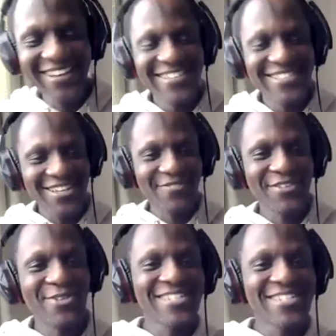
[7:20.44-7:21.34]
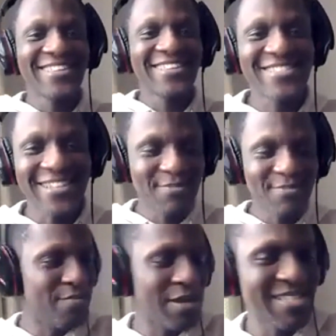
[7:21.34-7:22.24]
So if you're watching this,
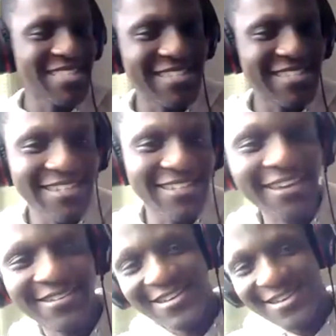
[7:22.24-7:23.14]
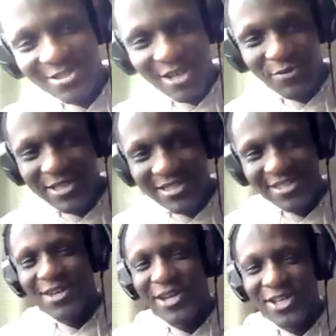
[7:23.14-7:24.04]
I'm babysitting today. So if you see
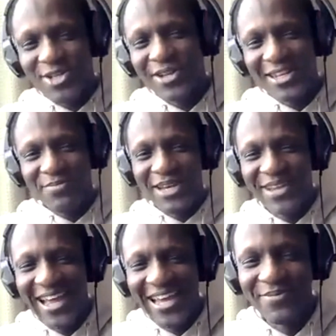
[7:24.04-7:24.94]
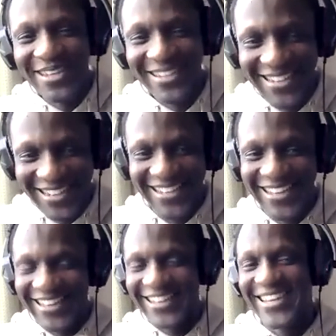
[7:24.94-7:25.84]
somebody jumping on the bed behind me,
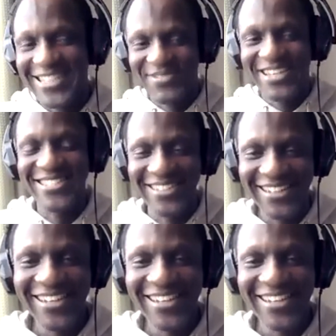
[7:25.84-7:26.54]
that's my son.